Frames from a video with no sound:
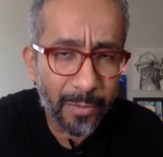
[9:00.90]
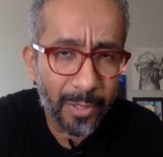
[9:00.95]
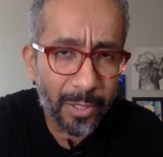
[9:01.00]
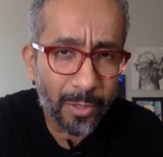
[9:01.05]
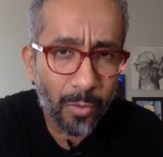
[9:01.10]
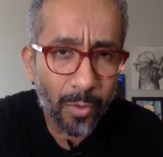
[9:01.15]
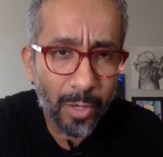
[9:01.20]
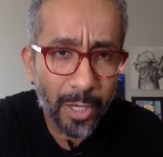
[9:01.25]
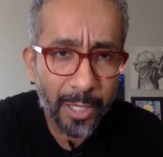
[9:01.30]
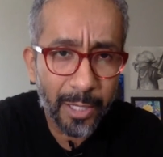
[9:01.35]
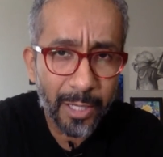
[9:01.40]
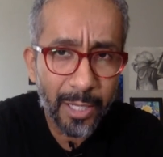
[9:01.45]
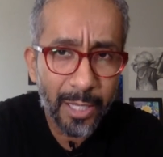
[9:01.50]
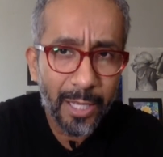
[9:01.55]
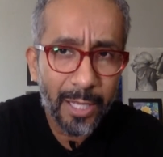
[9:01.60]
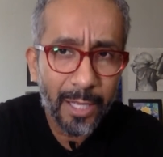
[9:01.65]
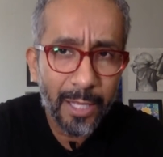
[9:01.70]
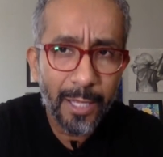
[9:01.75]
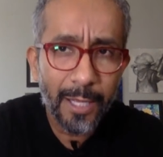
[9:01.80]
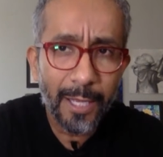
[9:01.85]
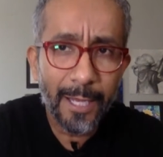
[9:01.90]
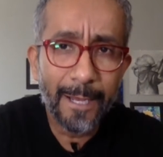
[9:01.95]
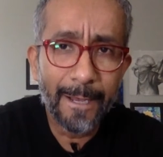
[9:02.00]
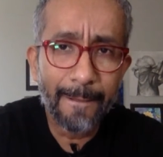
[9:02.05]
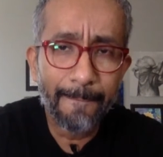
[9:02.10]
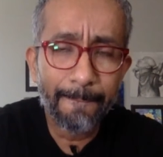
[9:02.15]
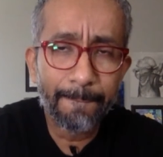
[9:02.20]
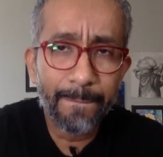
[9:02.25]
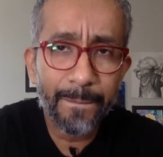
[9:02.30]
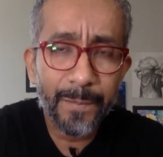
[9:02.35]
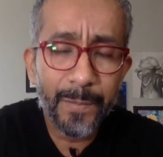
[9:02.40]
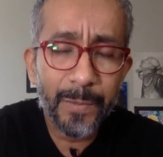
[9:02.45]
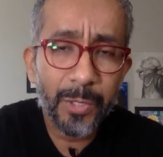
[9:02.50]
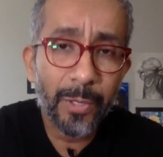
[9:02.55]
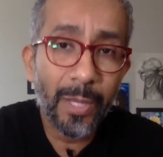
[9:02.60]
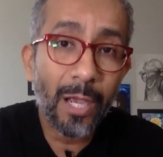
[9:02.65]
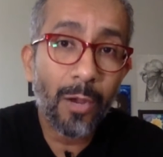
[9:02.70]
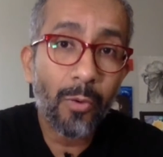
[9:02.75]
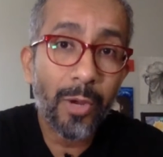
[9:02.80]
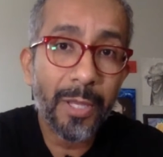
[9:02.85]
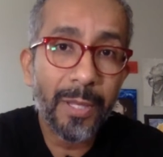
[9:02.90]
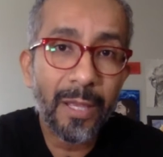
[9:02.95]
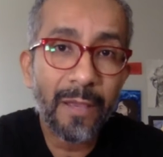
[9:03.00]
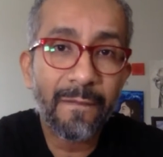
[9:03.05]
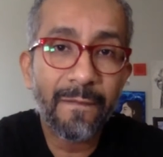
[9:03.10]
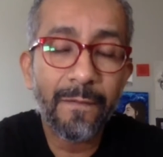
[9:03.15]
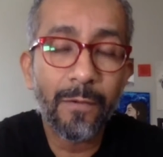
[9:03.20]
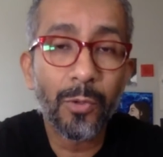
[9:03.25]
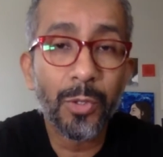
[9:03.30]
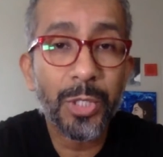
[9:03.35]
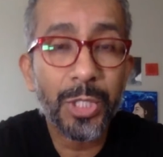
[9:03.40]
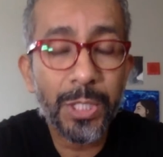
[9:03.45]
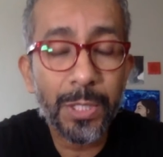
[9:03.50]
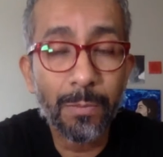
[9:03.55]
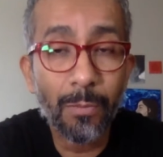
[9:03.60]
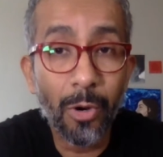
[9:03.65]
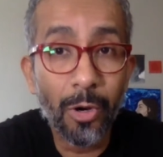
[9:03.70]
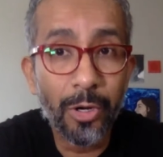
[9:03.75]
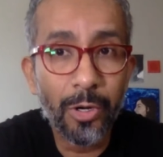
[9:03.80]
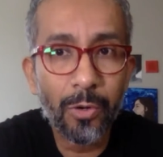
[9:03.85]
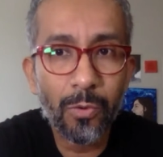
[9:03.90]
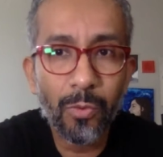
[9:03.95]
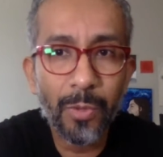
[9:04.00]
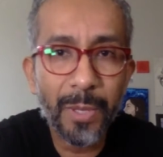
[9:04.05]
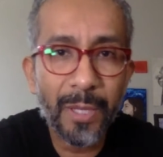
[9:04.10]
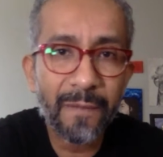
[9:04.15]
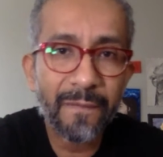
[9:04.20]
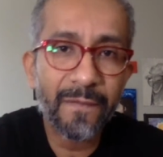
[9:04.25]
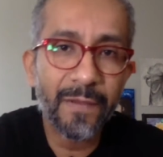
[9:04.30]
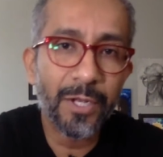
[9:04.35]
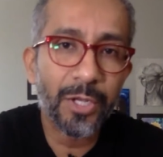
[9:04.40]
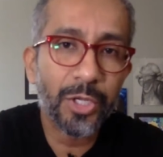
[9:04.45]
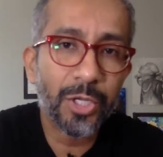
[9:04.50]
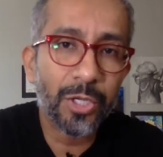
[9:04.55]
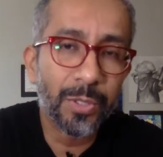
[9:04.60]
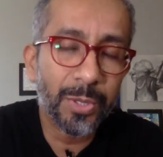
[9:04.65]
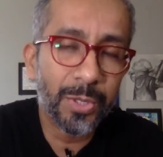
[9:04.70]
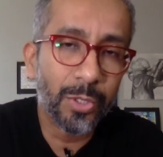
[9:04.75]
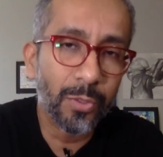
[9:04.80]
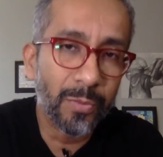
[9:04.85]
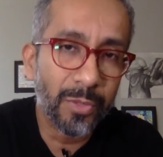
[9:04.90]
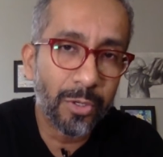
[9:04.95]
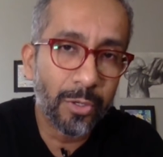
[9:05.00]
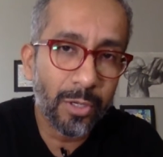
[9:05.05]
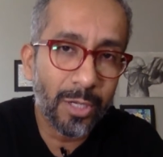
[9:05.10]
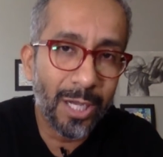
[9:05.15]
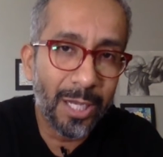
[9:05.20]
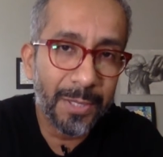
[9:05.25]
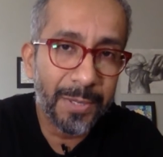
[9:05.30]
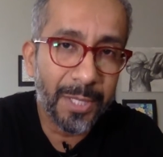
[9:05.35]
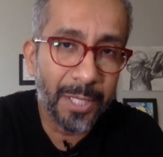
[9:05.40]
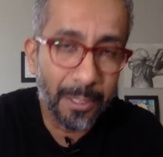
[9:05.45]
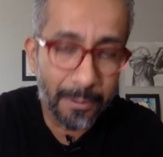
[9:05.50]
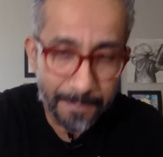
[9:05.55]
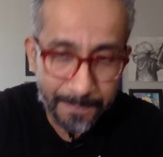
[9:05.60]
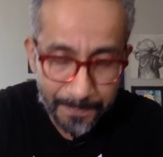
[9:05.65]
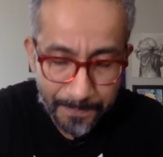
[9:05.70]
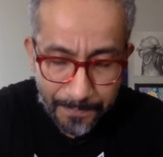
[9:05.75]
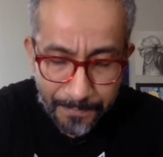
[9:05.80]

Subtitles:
them in a way so that way they feel smarter when they finish consuming your content.